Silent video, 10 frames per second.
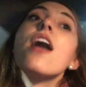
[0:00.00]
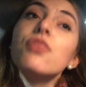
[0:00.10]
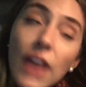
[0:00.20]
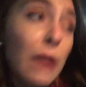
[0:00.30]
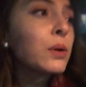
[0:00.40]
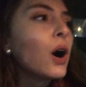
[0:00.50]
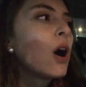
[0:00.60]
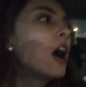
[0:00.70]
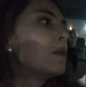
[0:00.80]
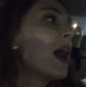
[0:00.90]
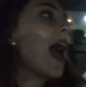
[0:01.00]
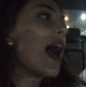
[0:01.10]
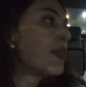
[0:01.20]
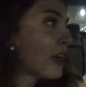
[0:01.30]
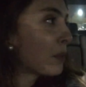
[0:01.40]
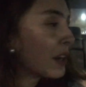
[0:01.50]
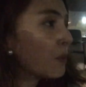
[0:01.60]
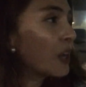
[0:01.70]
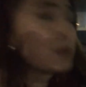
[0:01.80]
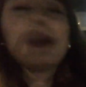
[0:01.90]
and then we'll go home, and then we're gonna watch